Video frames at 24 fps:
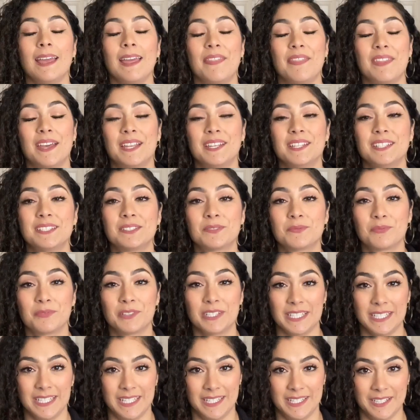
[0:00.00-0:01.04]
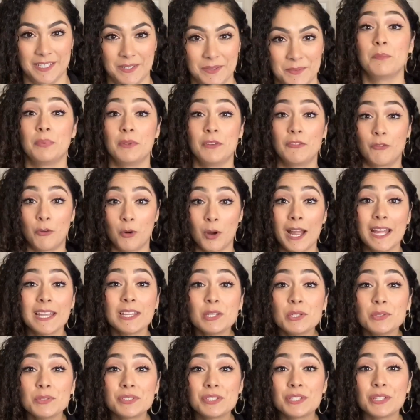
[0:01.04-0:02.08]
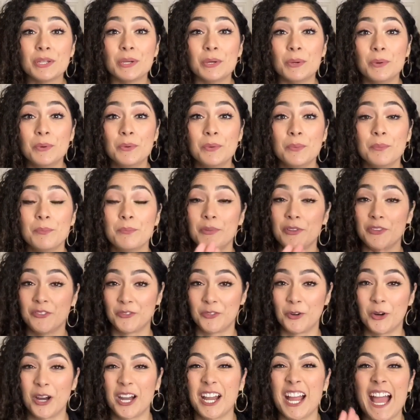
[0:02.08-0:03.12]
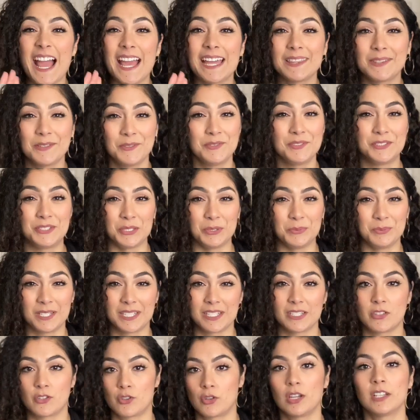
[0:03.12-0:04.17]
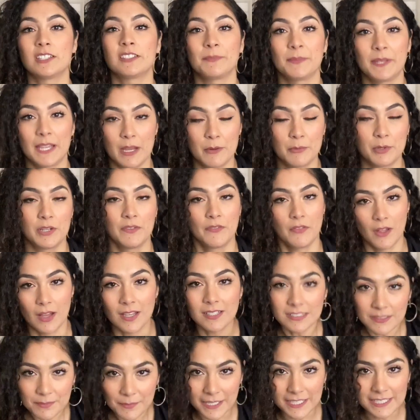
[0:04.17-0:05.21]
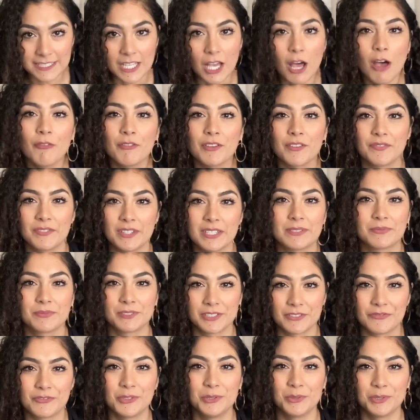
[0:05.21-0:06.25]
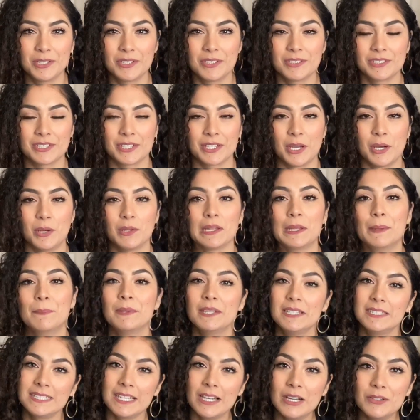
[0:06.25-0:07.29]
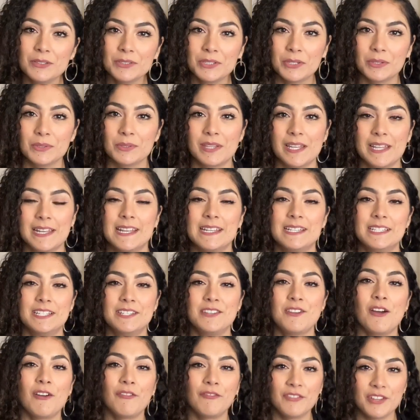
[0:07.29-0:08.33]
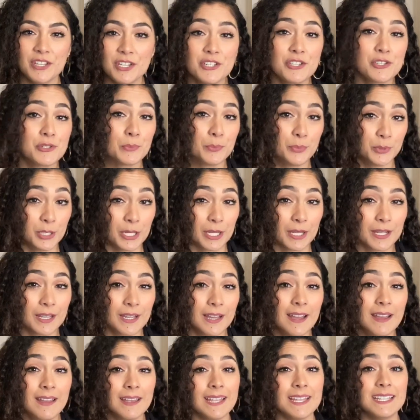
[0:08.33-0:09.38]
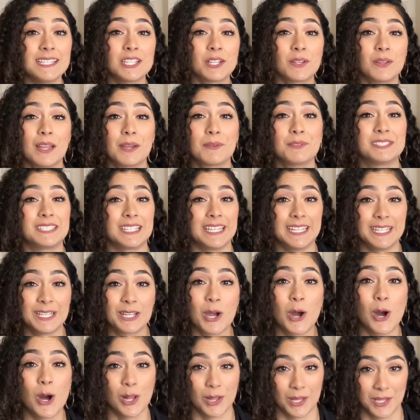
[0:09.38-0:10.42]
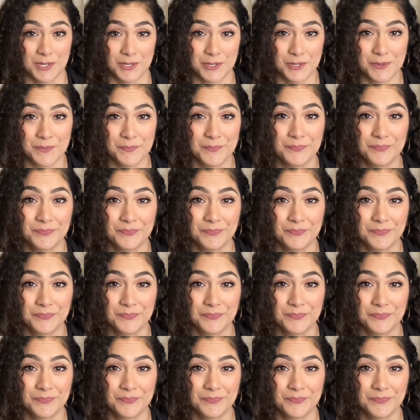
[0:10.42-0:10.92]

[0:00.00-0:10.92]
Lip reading: and that is reading. Before I lose you, because trust me, I would have lost myself if this was a few years ago. Let me tell you that I did not finish a book until I was in college.